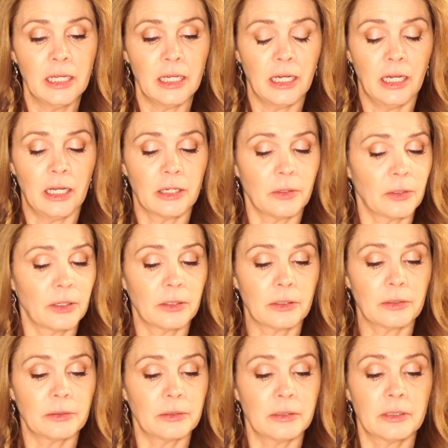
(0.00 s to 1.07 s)
or
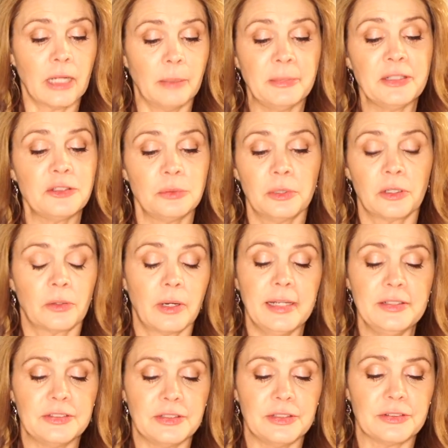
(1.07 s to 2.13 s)
coming to a
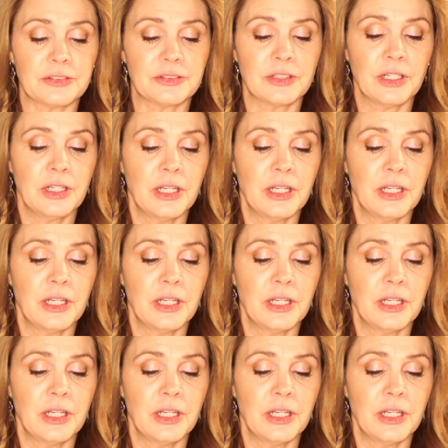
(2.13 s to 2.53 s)
crisis.